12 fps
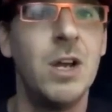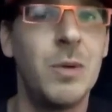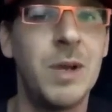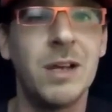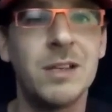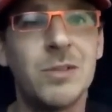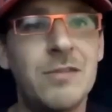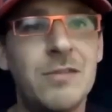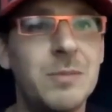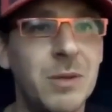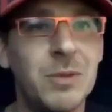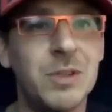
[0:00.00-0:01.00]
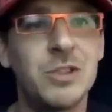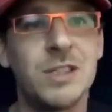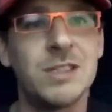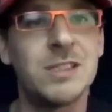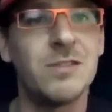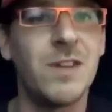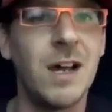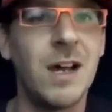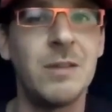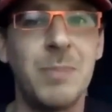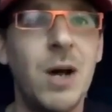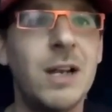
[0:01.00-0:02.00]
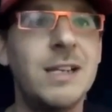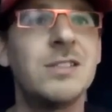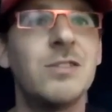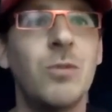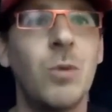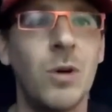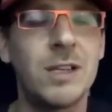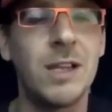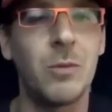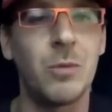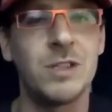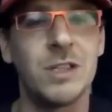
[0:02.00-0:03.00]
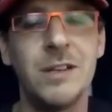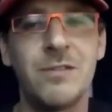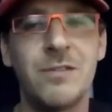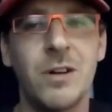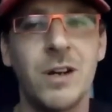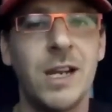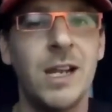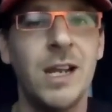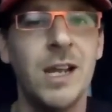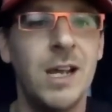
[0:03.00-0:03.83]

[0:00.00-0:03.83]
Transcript: We also have to be able to justify the bodies of work that we're delivering.